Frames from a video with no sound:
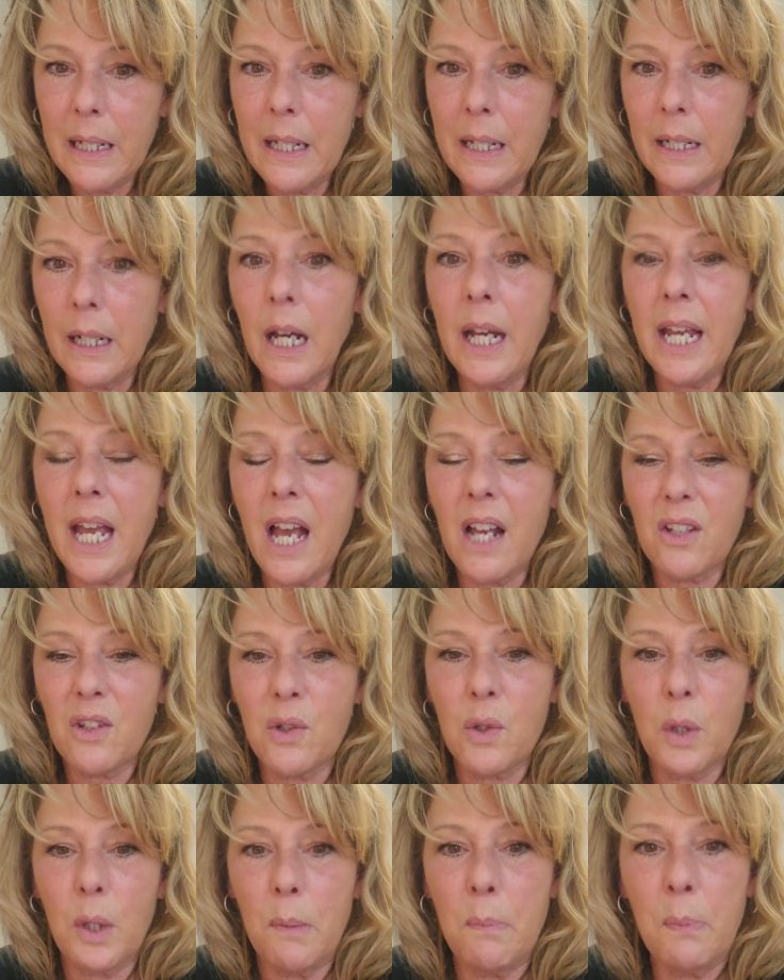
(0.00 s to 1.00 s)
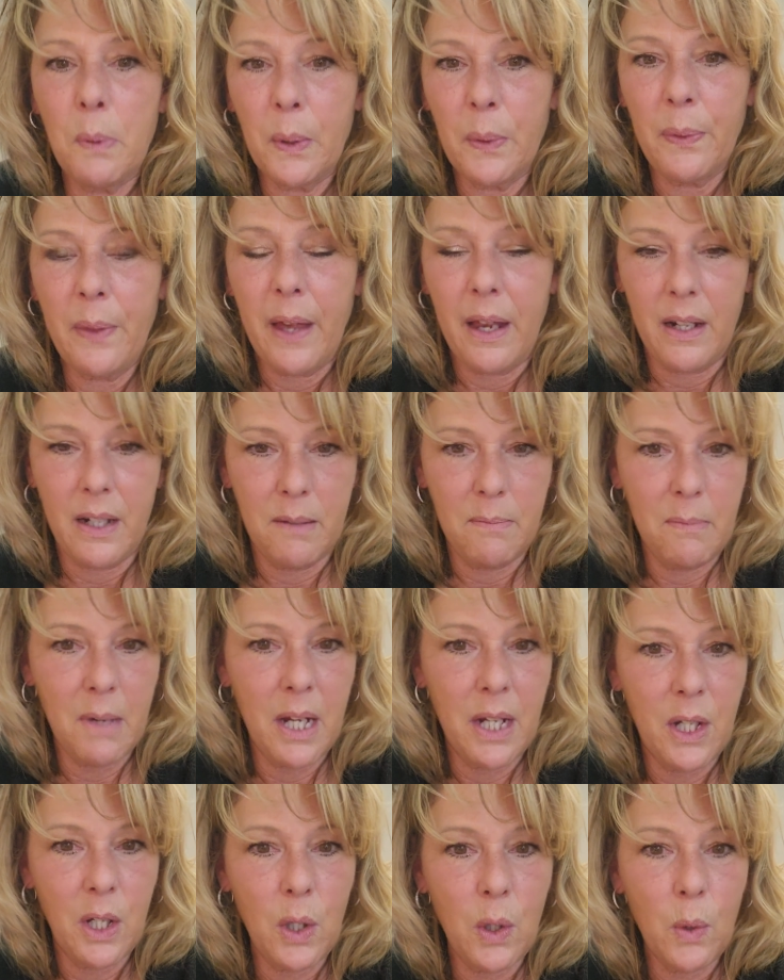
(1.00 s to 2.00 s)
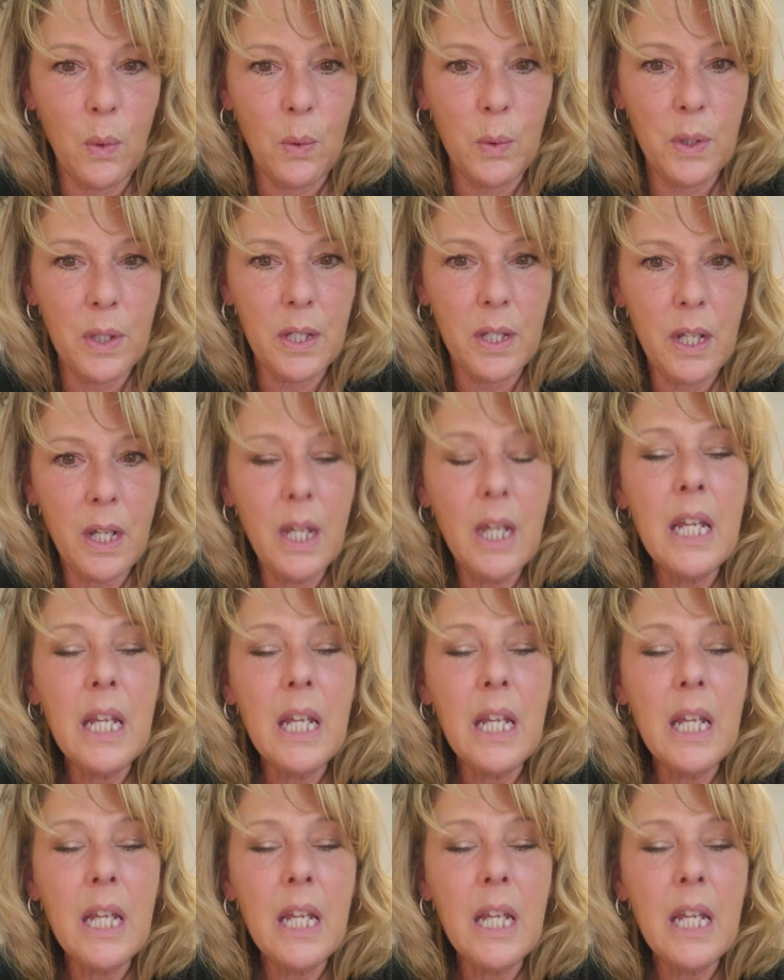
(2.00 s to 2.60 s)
And I actually put that in my notes.